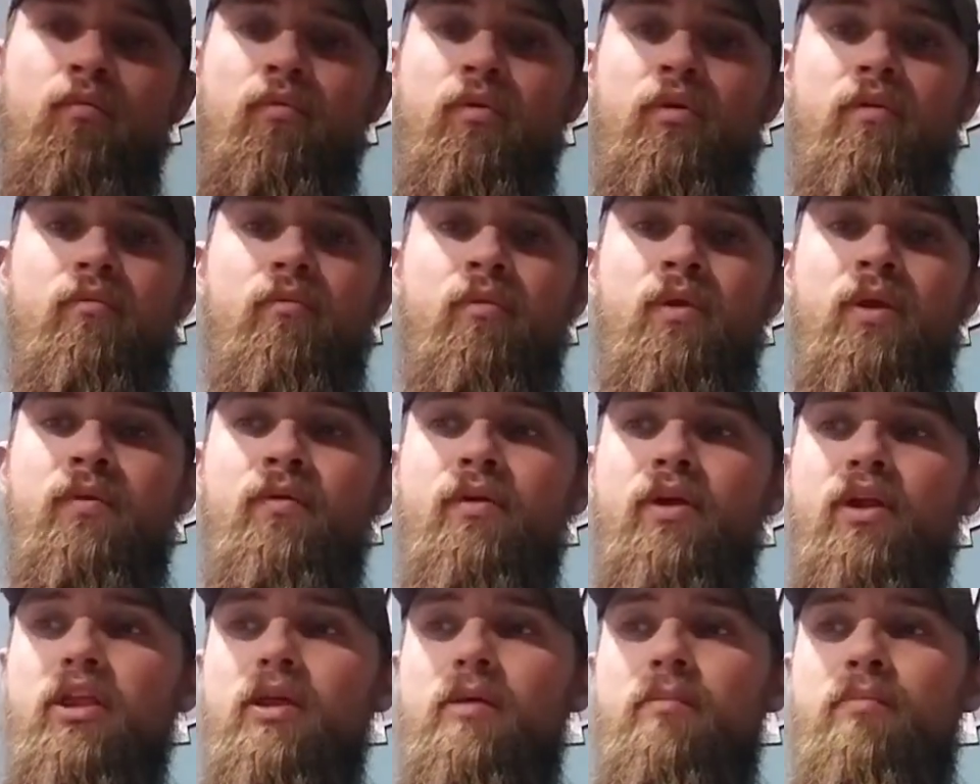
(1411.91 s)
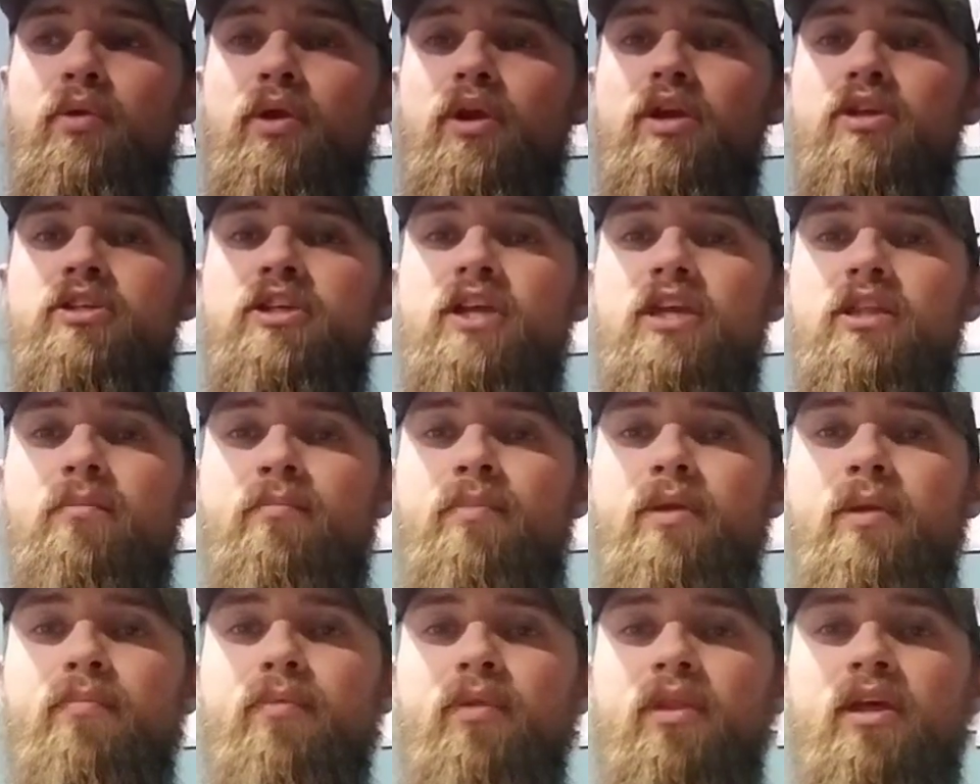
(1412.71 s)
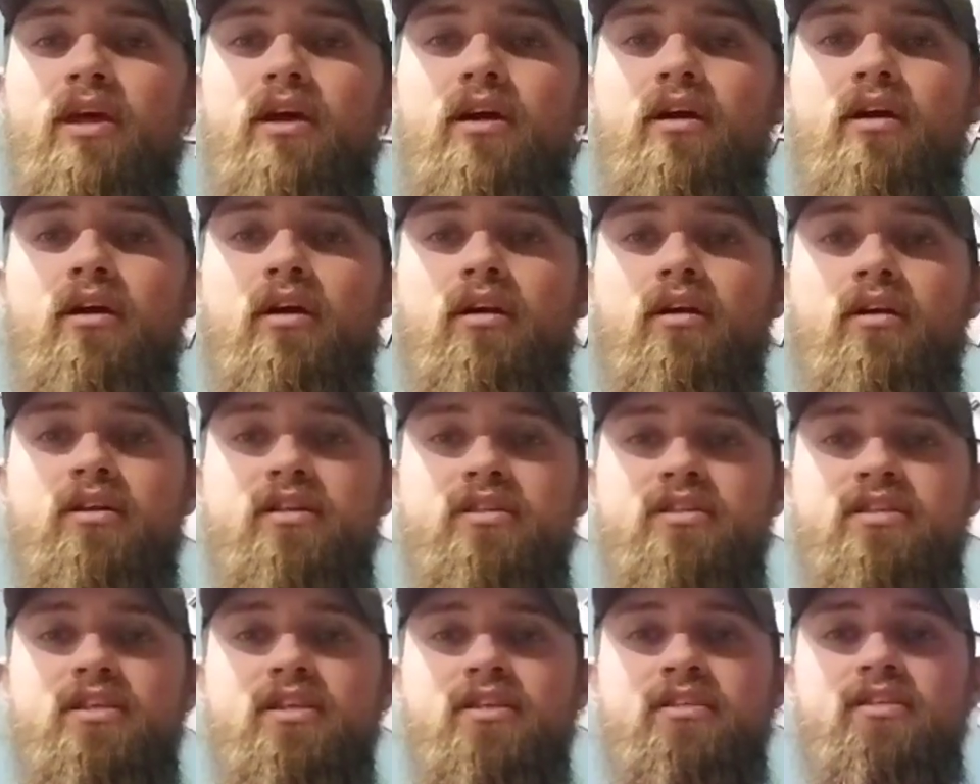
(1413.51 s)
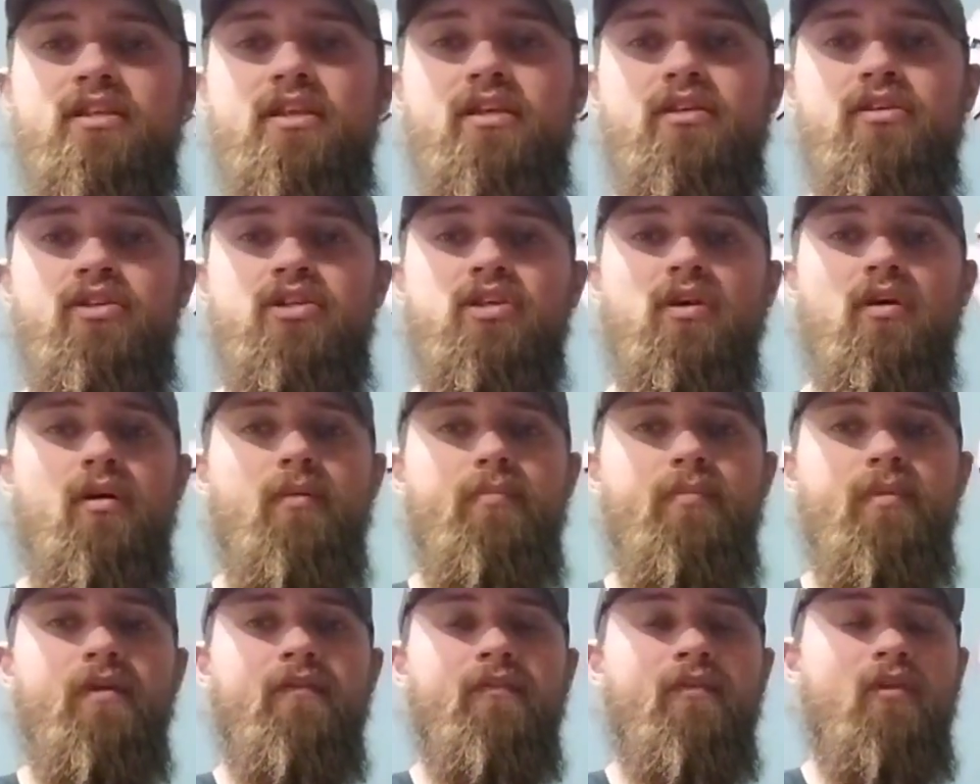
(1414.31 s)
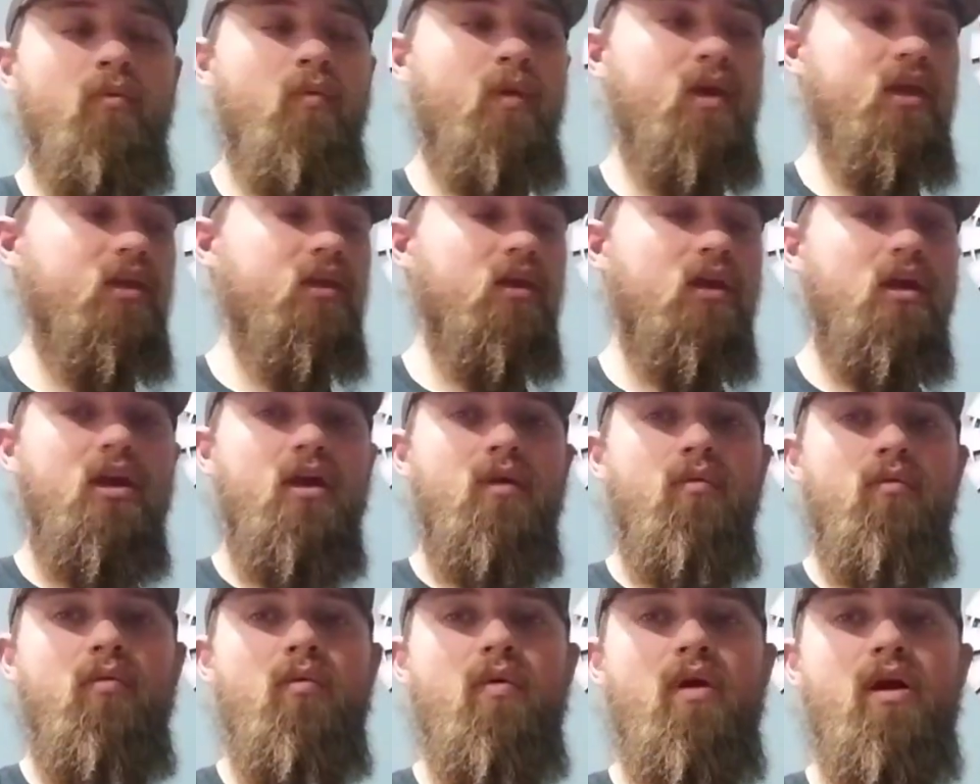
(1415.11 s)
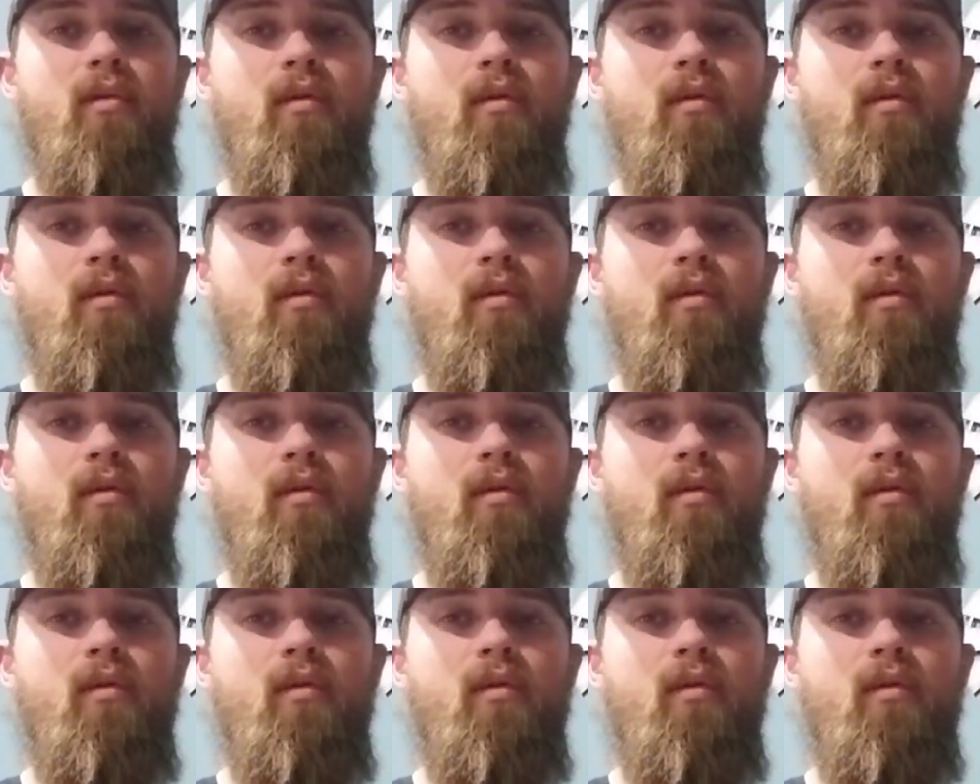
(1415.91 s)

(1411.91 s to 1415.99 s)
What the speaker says: We really appreciate the people that are consistent and show up every week.